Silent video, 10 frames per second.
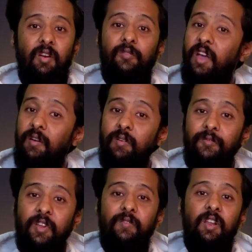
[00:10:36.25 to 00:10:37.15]
We have a
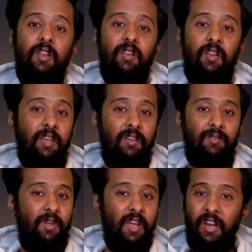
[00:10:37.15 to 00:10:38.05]
free will, like
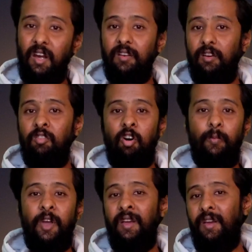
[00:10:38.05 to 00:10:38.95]
8 hours ka
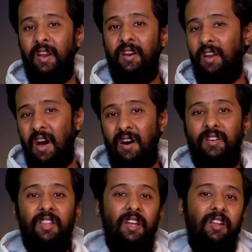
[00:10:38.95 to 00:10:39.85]
job hai and
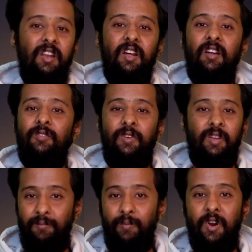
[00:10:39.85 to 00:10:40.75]
after that 8 hours we
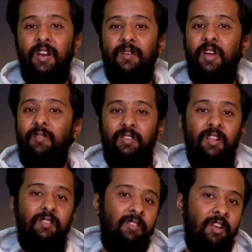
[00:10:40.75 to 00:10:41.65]
per day we have
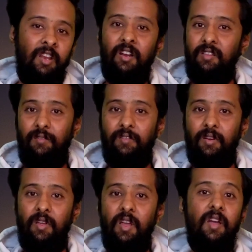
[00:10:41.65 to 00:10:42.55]
still 16 hours left
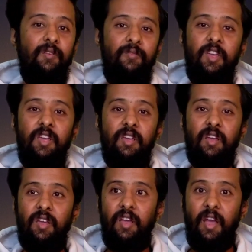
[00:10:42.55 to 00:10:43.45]
we
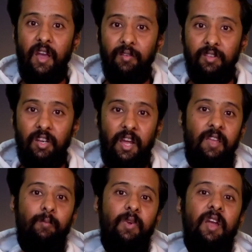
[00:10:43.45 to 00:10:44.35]
have the
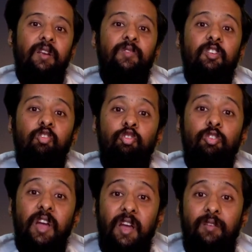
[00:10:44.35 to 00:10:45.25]
time and we
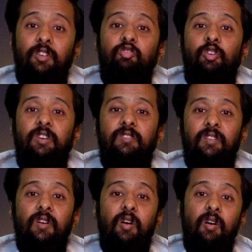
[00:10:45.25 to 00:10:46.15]
should have the choice
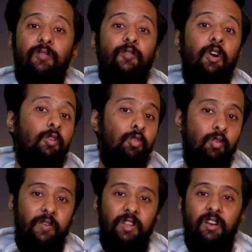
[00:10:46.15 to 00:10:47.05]
of what to
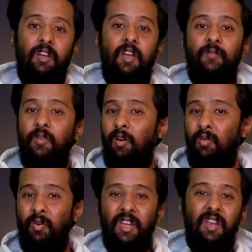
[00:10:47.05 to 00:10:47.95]
do with it we want
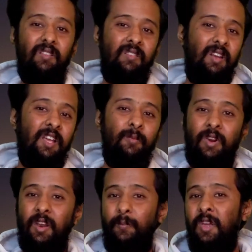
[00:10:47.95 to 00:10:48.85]
to eat sleep
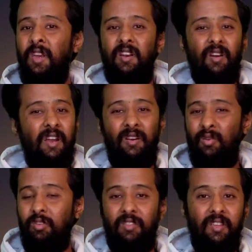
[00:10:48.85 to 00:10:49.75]
repeat and
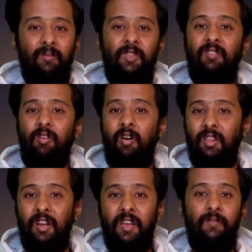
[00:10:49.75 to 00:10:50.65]
do the same things all
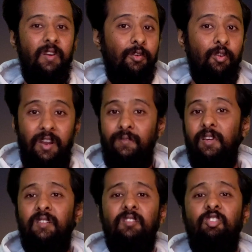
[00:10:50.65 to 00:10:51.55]
the day we want to
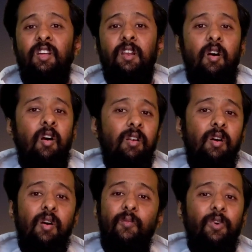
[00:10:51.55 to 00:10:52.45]
netflix and chill or
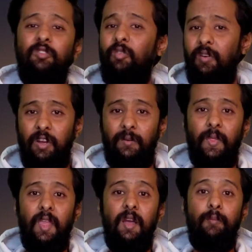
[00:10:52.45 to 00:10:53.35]
whatsoever
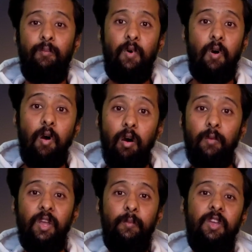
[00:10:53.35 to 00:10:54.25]
or
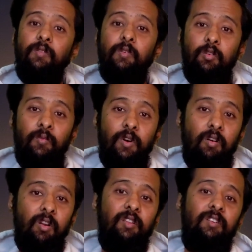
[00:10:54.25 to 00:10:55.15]
maybe we want to
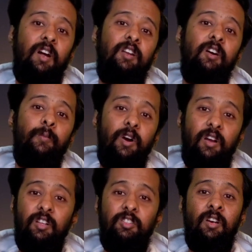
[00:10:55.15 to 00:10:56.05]
work on a startup a
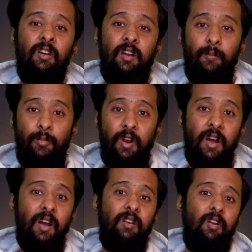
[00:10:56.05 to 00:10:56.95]
culture a
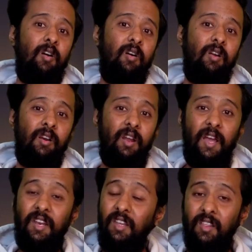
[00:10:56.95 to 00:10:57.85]
product or
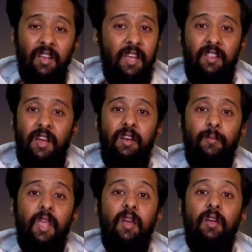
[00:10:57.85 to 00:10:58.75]
anything like that
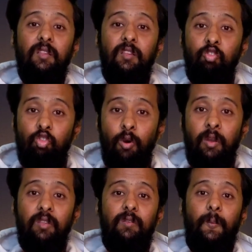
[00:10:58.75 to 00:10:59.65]
the
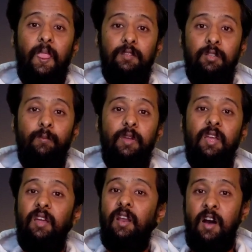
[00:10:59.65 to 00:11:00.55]
choice should be
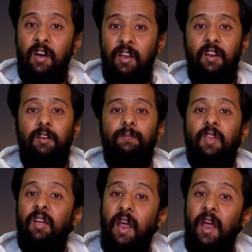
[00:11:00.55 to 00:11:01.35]
in our hand